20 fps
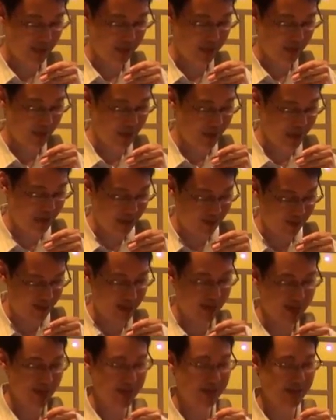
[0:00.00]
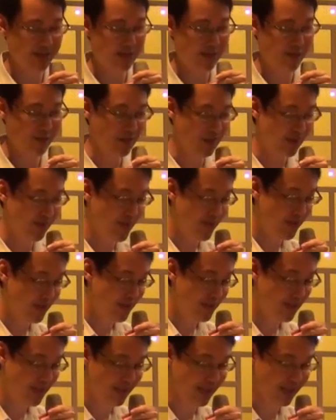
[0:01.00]
So this is what some of the
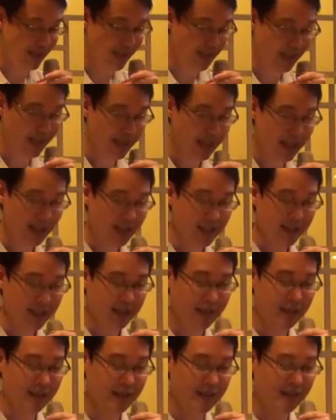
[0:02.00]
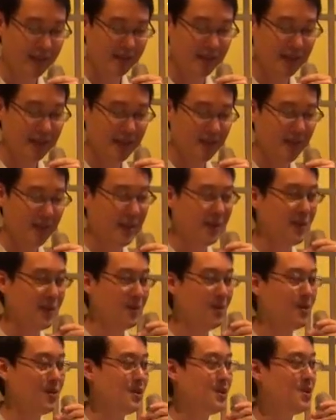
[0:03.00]
officials say. Now, if you are
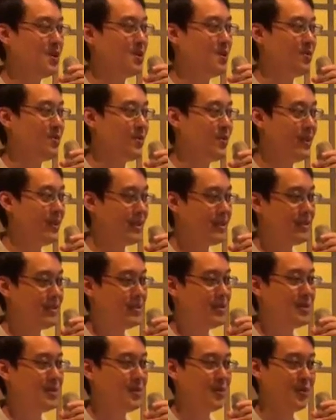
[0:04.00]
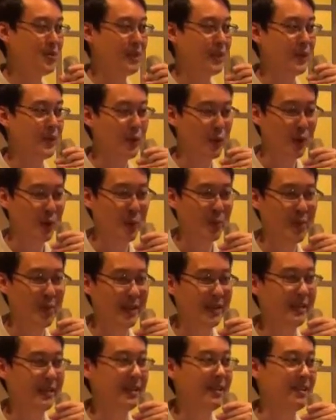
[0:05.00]
going to fight the Xiongnu and
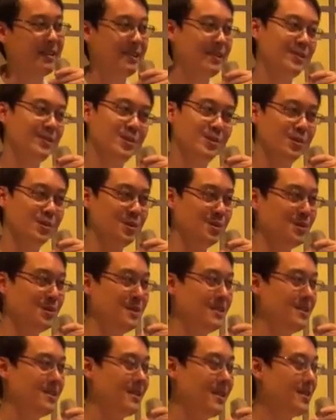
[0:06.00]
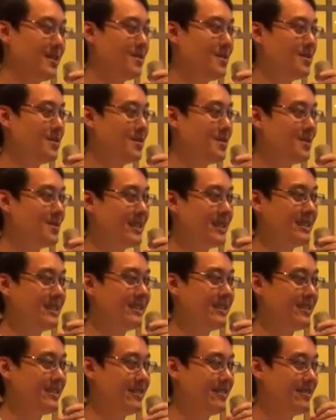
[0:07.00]
occupy their land, no use, cannot grow
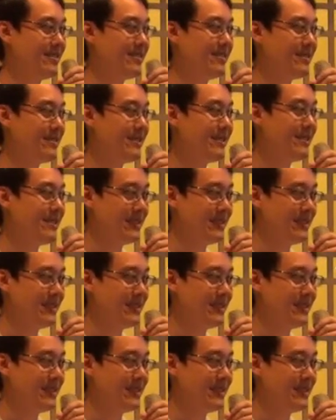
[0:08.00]
anything there.